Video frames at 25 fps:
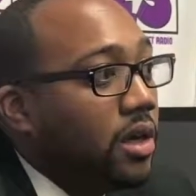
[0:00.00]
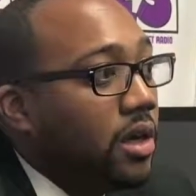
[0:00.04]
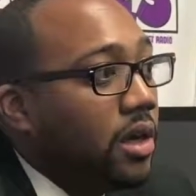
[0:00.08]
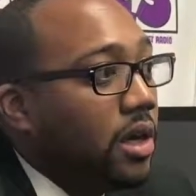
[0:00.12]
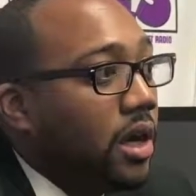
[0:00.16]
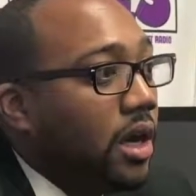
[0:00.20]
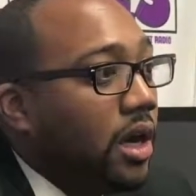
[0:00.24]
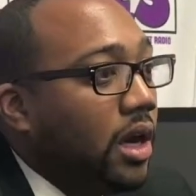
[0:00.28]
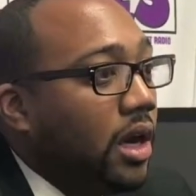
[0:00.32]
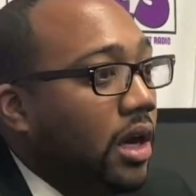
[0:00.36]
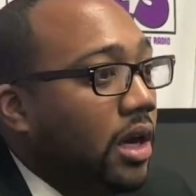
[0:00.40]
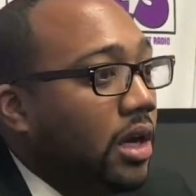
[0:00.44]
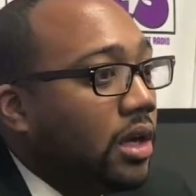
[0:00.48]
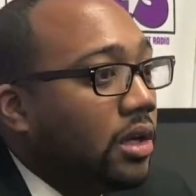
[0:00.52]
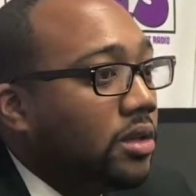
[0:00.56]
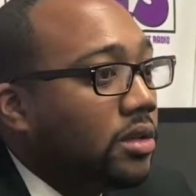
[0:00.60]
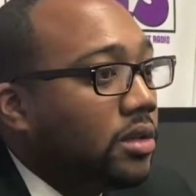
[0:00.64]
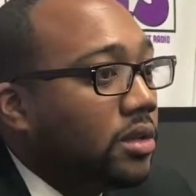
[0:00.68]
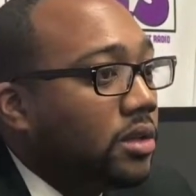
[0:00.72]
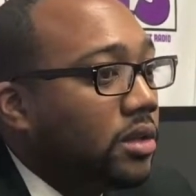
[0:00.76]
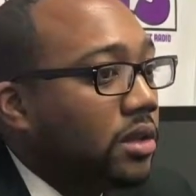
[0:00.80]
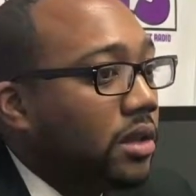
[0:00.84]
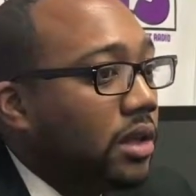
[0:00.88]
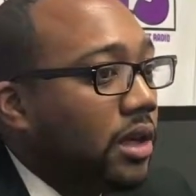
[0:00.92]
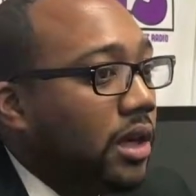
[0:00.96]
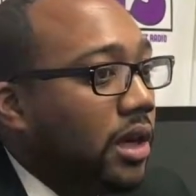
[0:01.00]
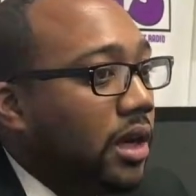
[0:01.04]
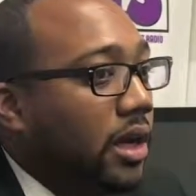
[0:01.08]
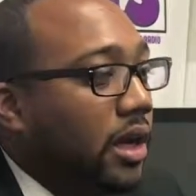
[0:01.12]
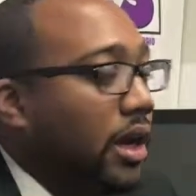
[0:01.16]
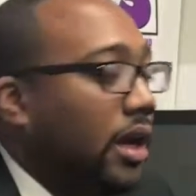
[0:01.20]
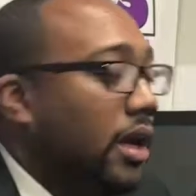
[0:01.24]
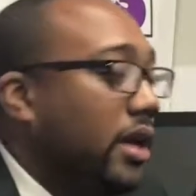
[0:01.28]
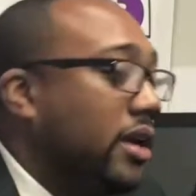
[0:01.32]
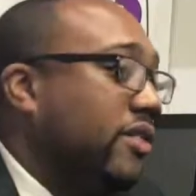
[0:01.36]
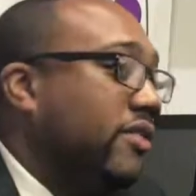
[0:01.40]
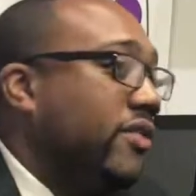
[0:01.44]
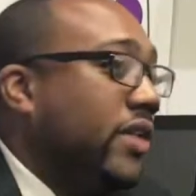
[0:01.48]
And
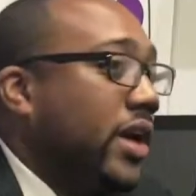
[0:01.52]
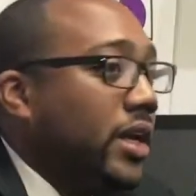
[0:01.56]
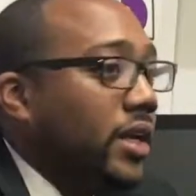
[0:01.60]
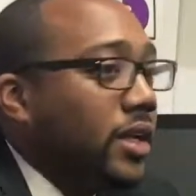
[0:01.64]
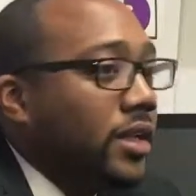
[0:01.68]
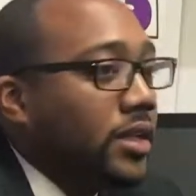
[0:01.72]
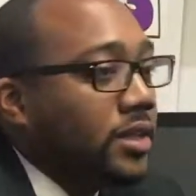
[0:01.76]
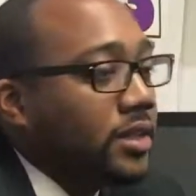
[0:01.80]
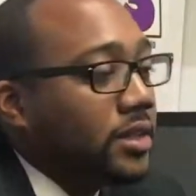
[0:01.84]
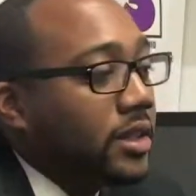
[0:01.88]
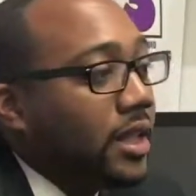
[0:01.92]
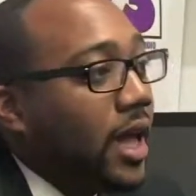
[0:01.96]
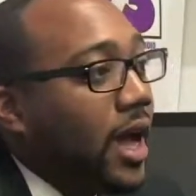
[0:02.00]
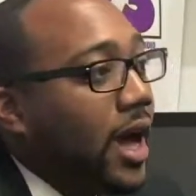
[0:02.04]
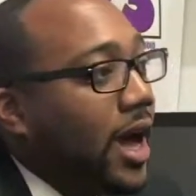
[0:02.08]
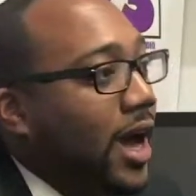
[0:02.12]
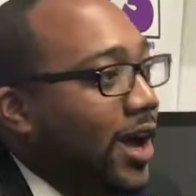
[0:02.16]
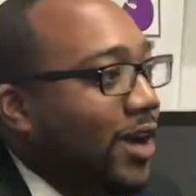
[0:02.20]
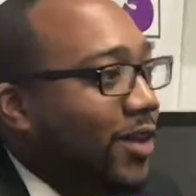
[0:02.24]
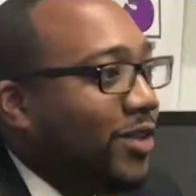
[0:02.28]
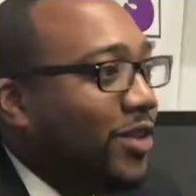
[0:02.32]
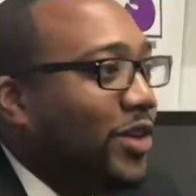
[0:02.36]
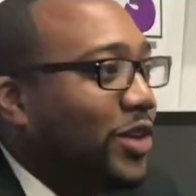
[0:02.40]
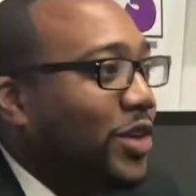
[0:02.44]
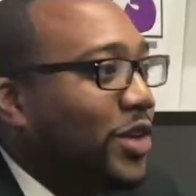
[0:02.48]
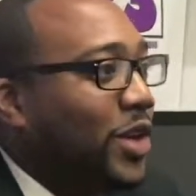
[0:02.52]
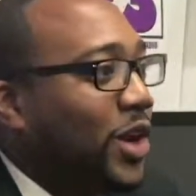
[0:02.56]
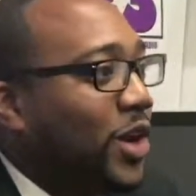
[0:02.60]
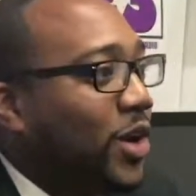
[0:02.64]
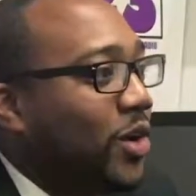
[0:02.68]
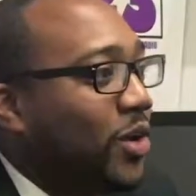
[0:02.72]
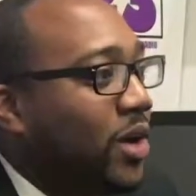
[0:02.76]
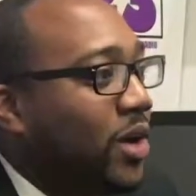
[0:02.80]
the fact that it's live, you know.